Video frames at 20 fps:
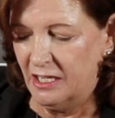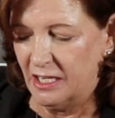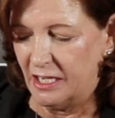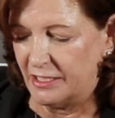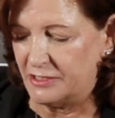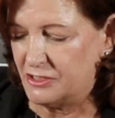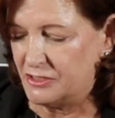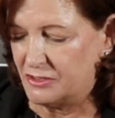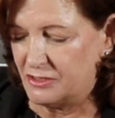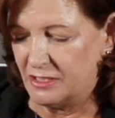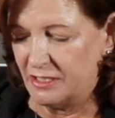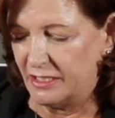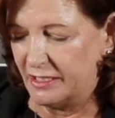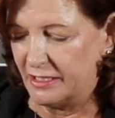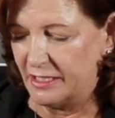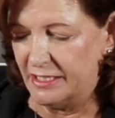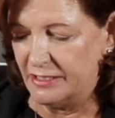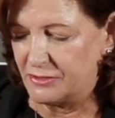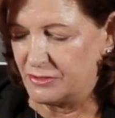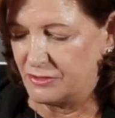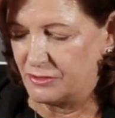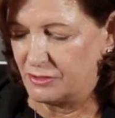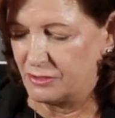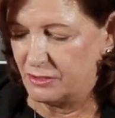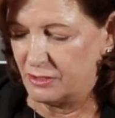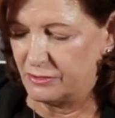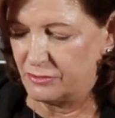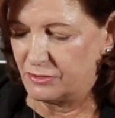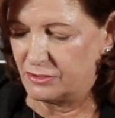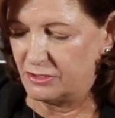I just think it's
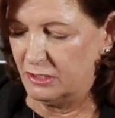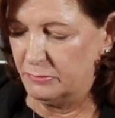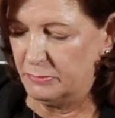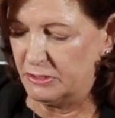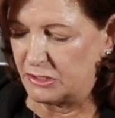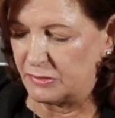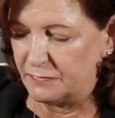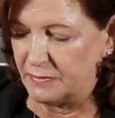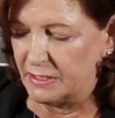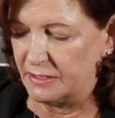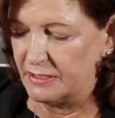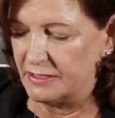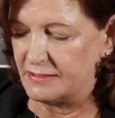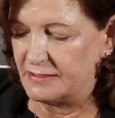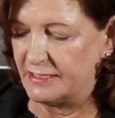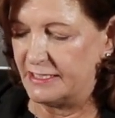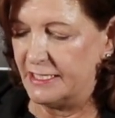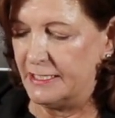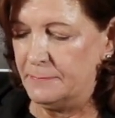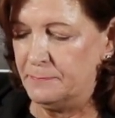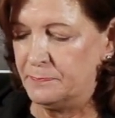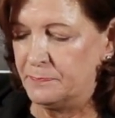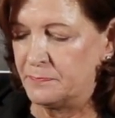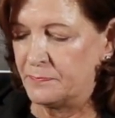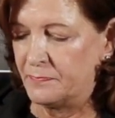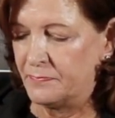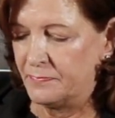so much fun to see.